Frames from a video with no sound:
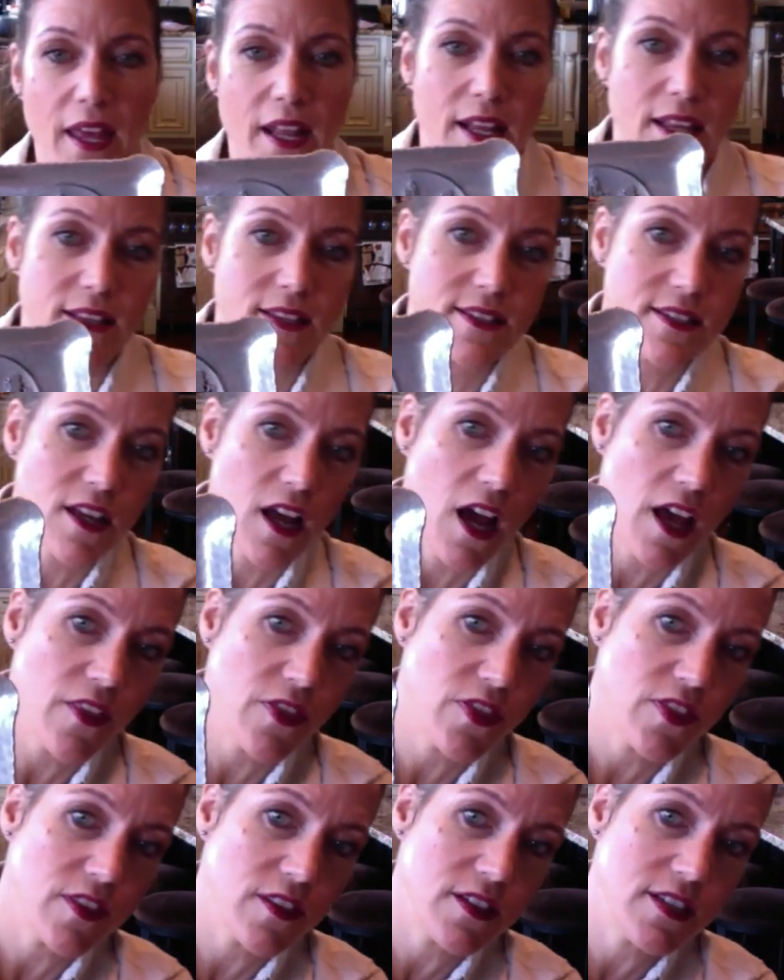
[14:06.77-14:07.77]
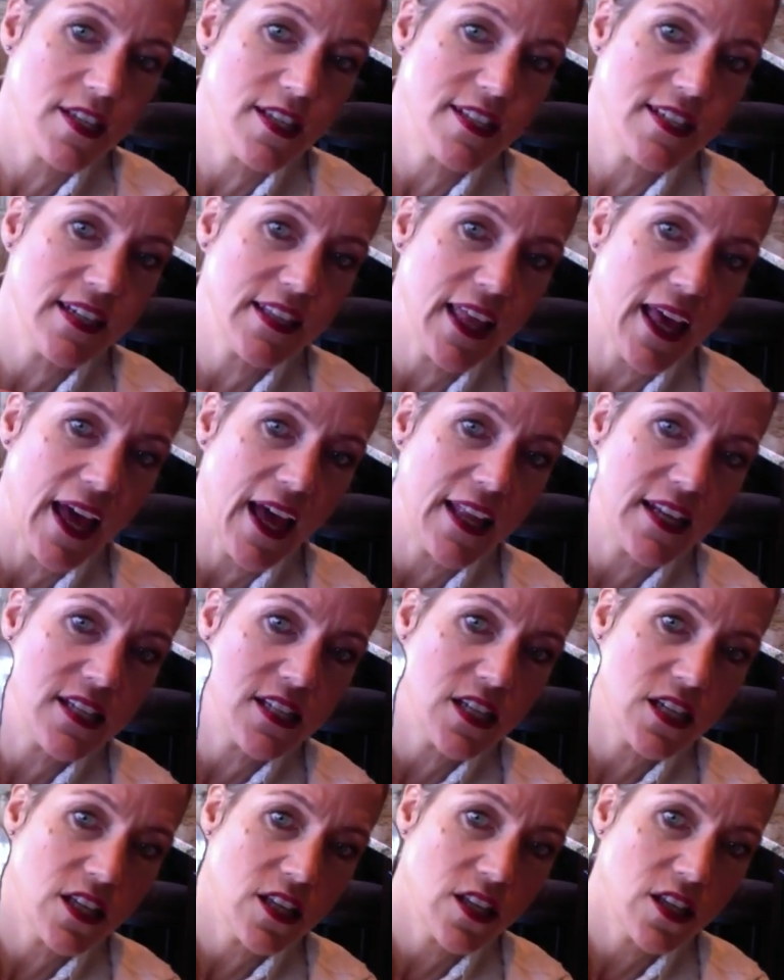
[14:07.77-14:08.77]
and it's got
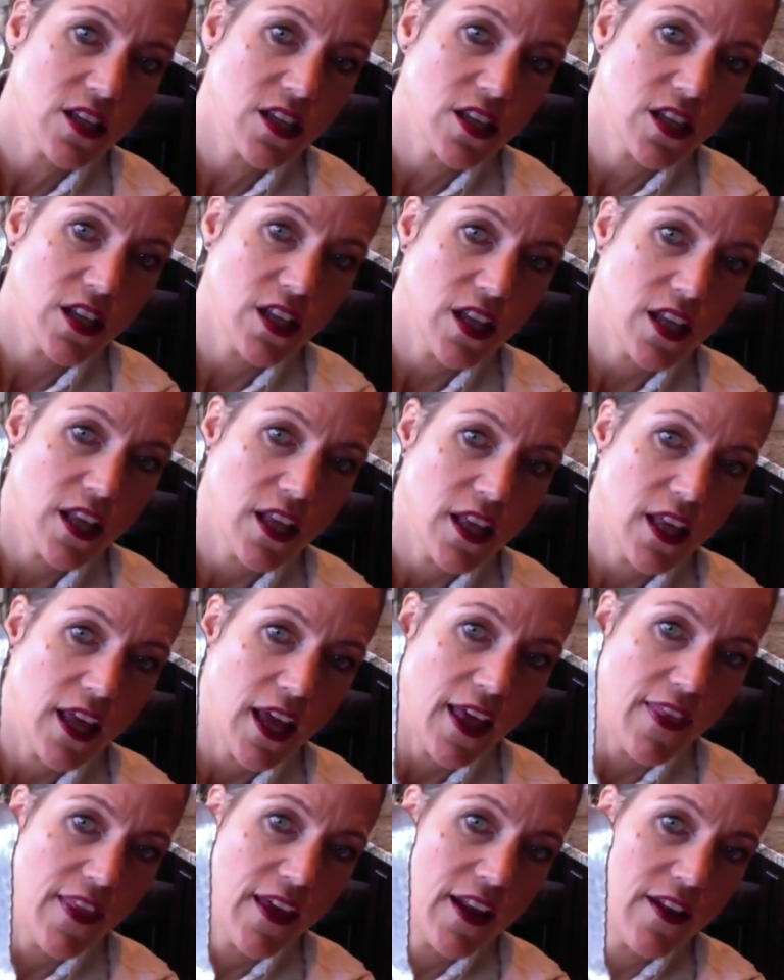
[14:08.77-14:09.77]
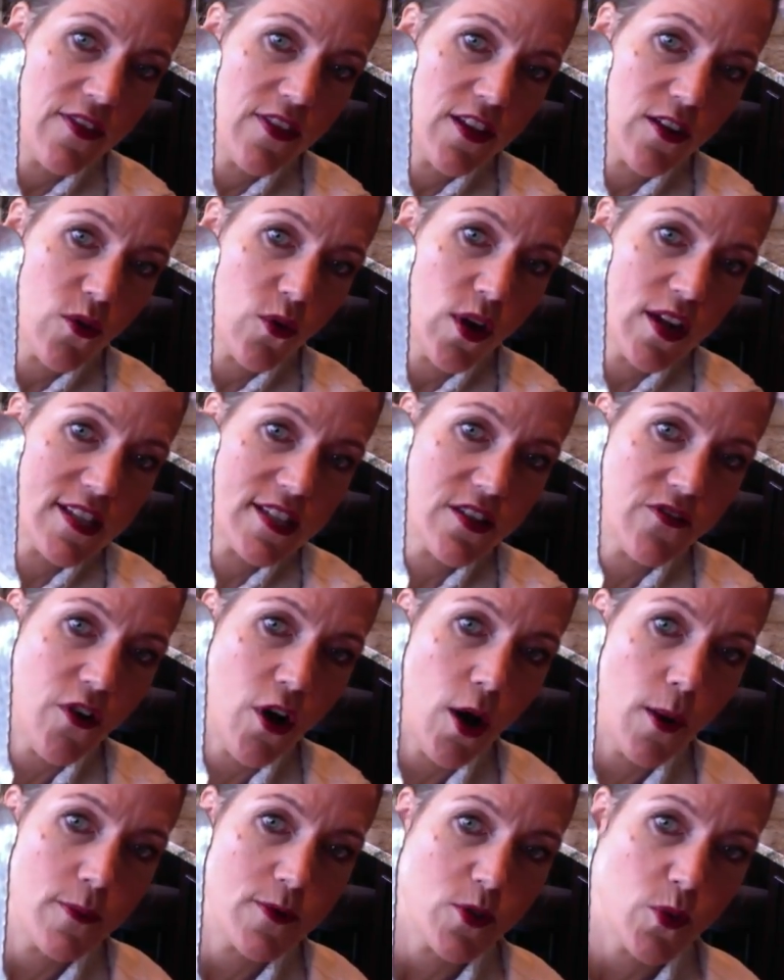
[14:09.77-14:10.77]
Disneyland and then the crest of
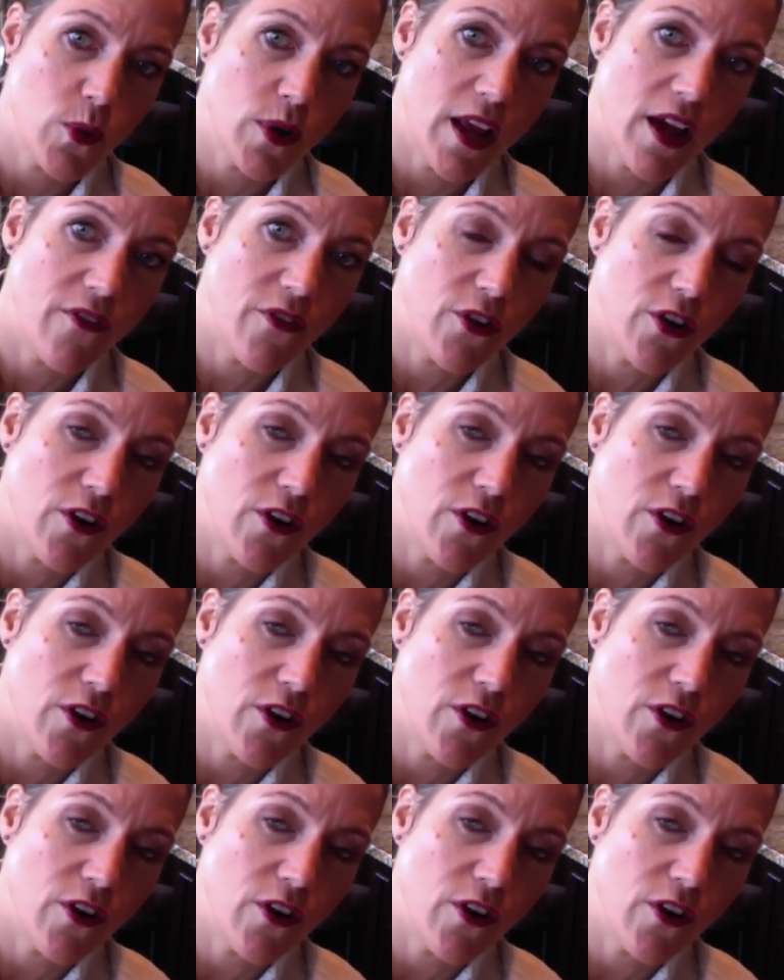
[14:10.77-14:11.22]
arms or whatever.